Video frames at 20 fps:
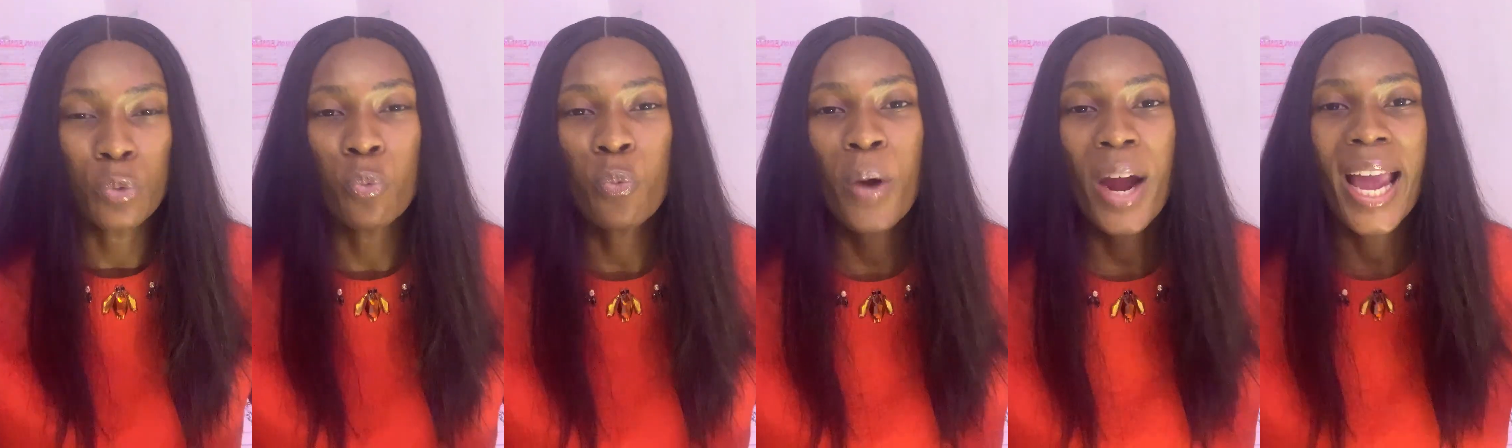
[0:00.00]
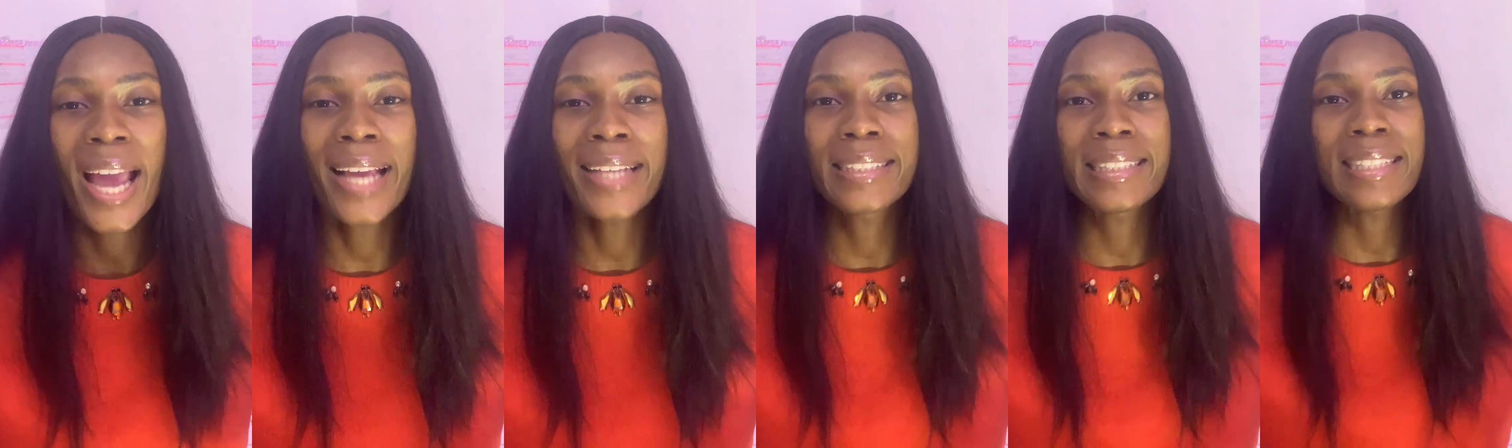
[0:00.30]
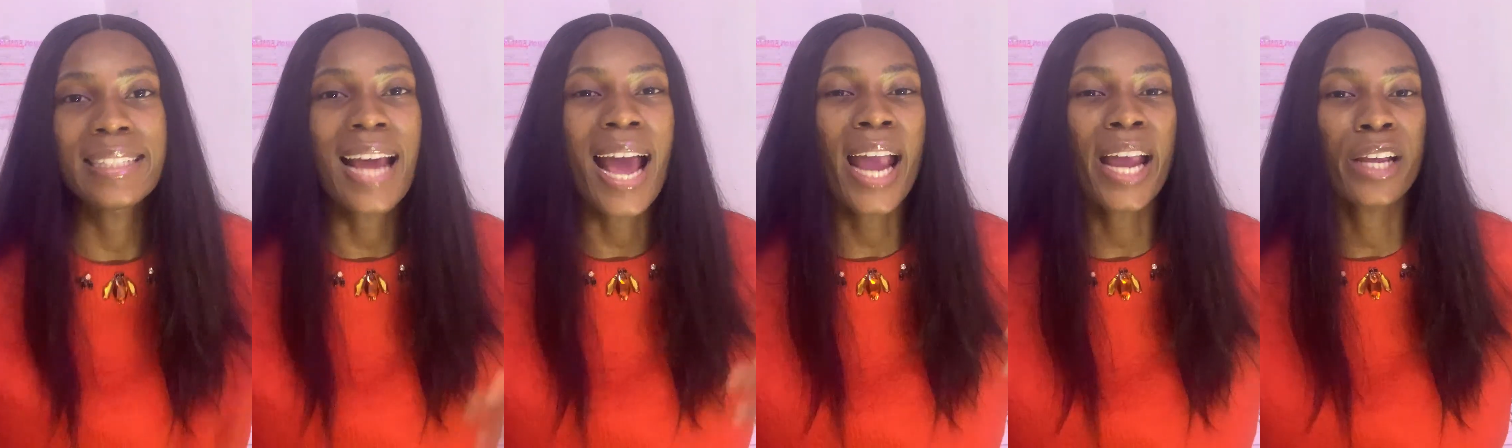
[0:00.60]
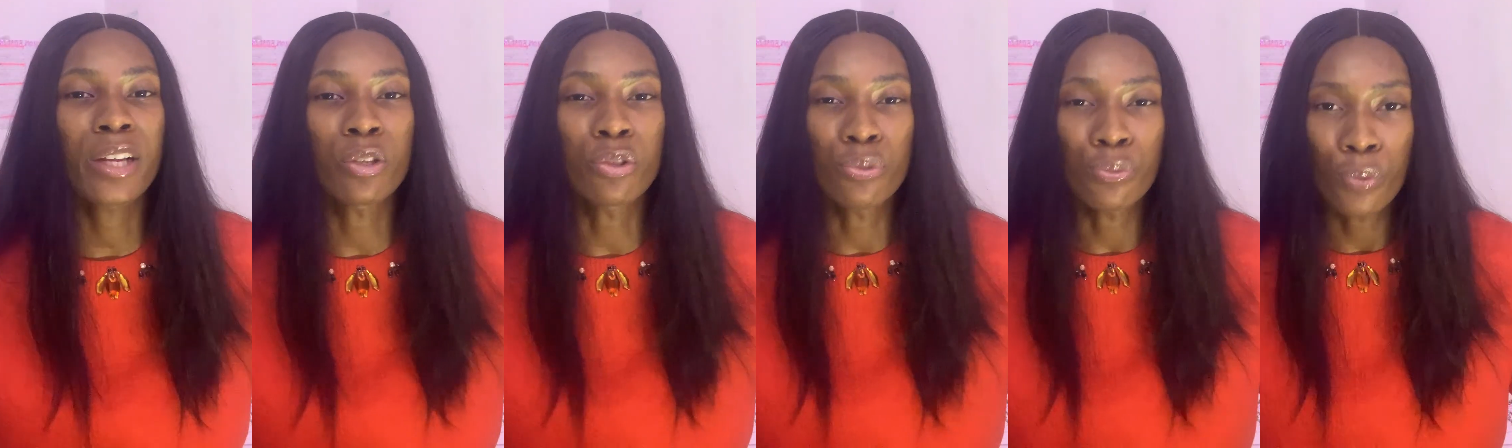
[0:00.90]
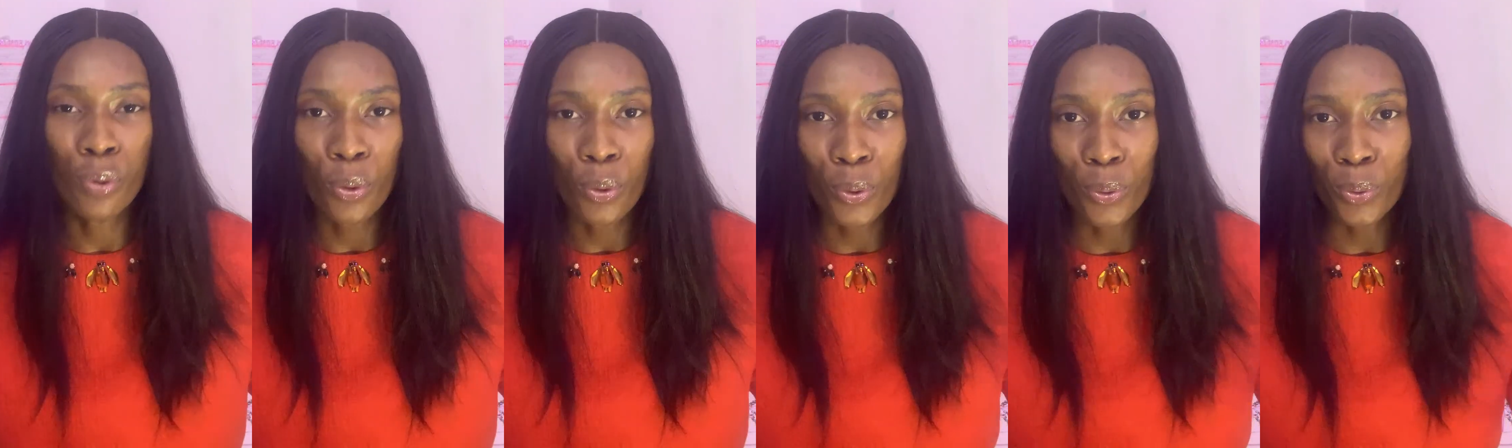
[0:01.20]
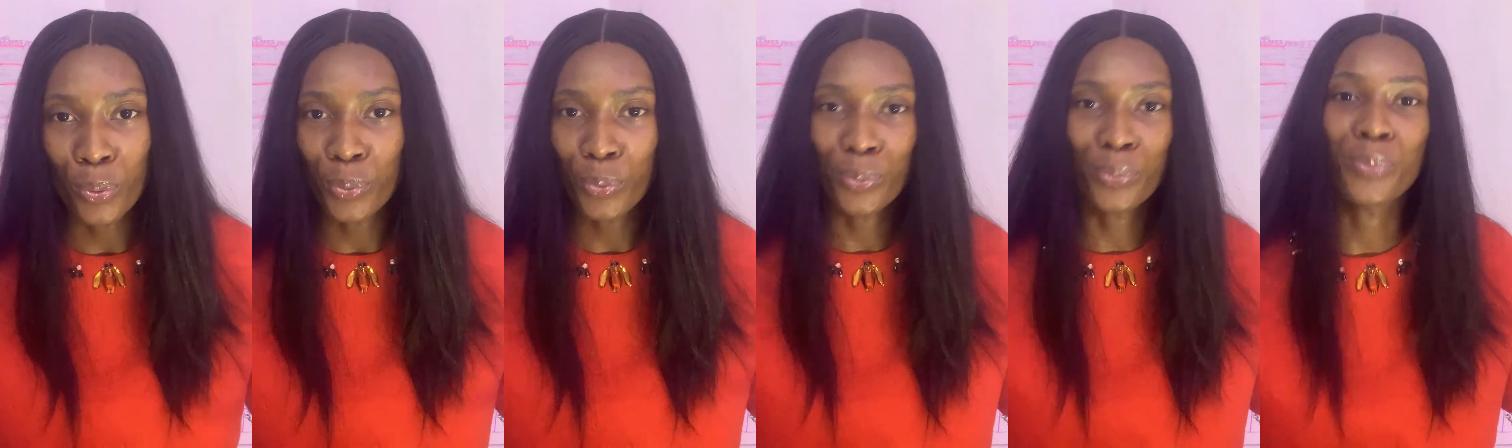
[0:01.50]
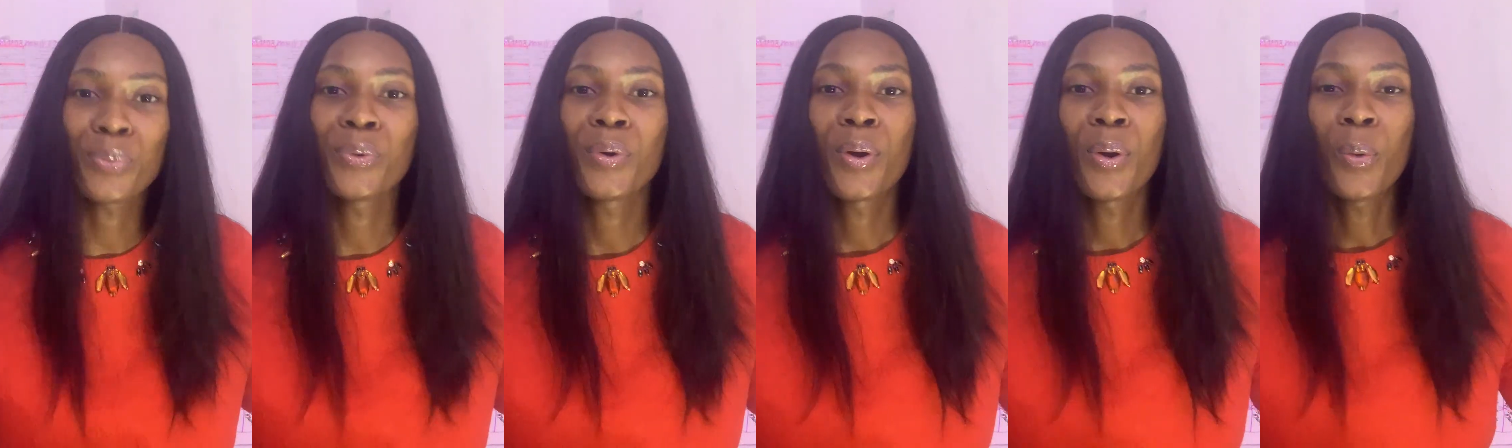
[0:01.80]
where did I grow?
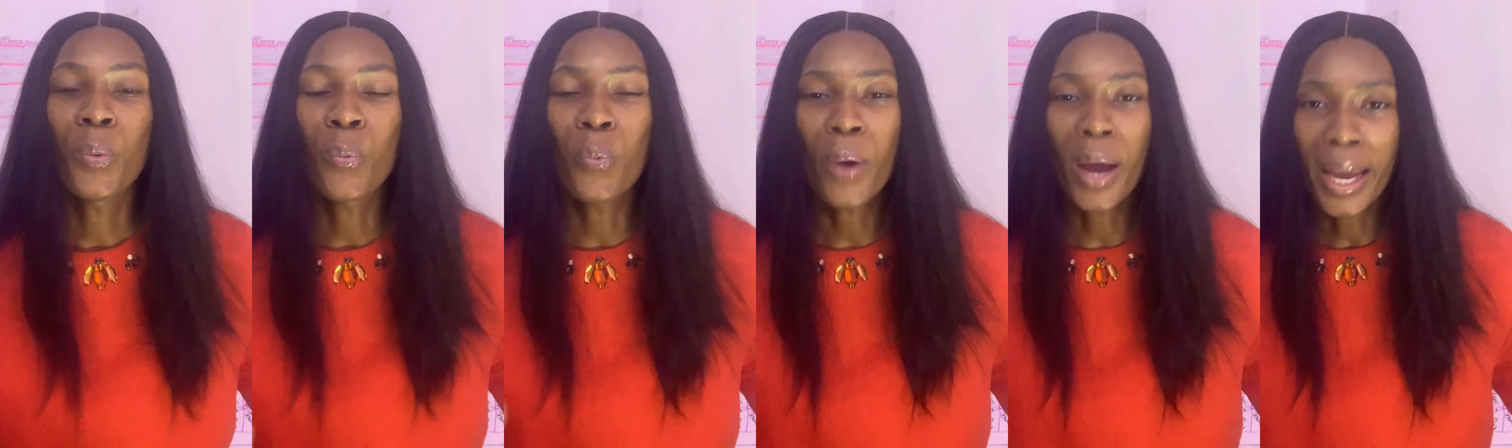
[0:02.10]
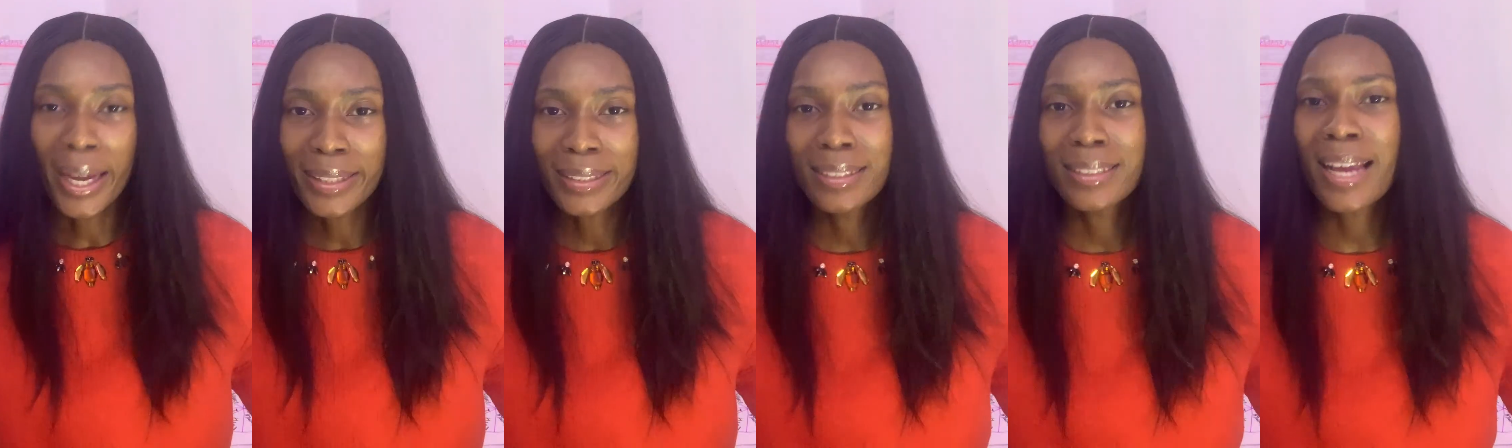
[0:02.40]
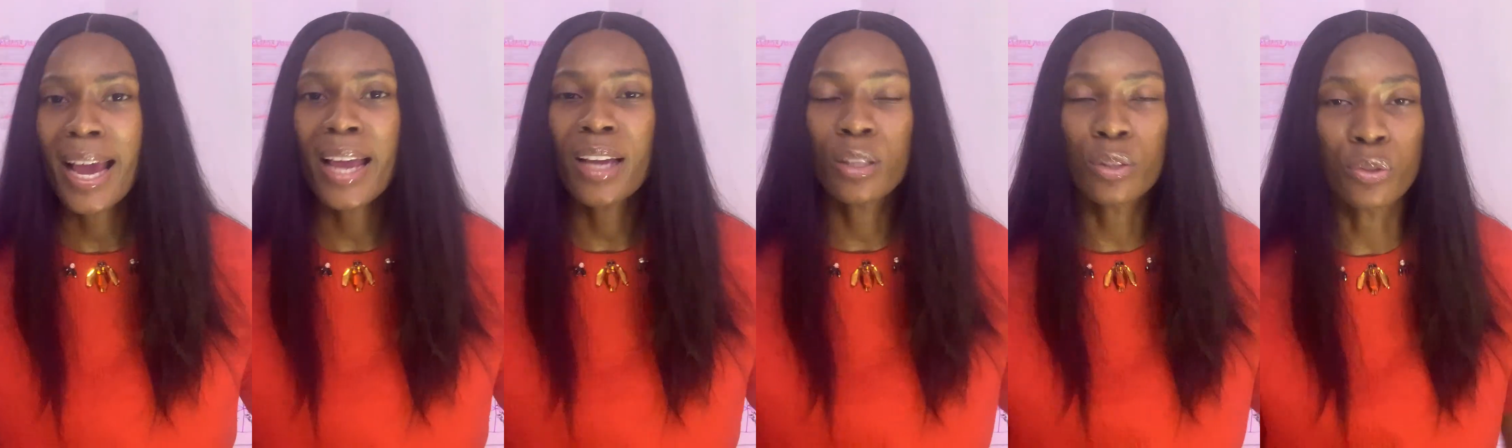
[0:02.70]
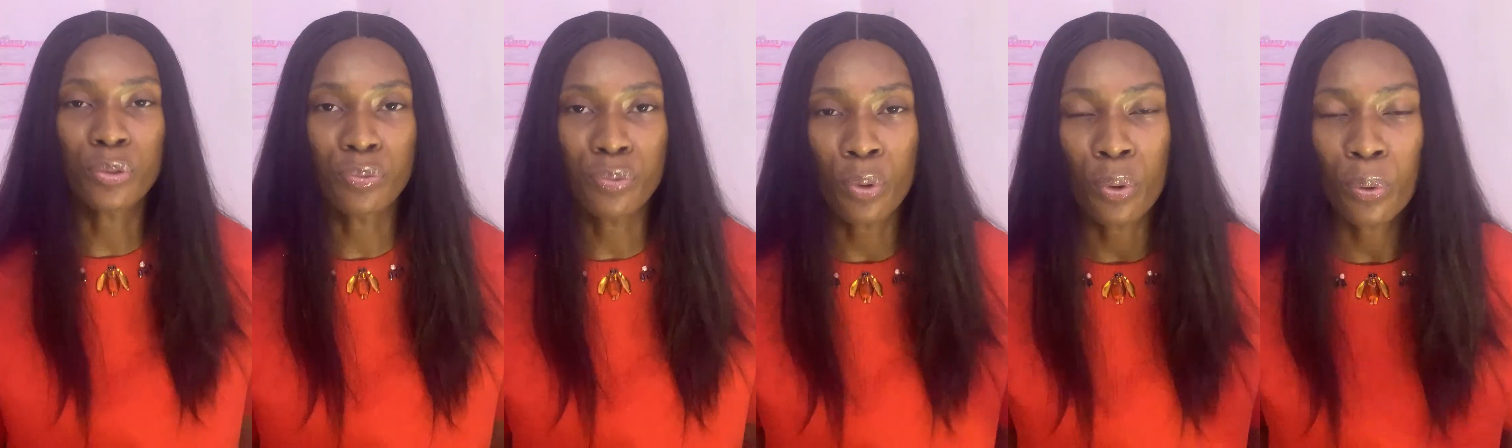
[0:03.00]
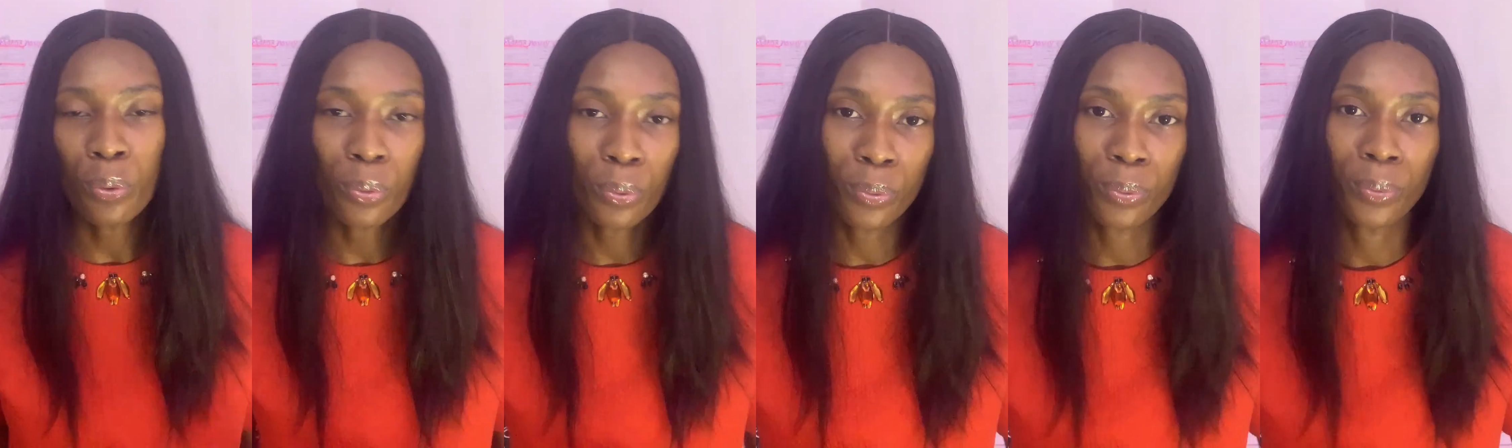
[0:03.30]
Where did I grow?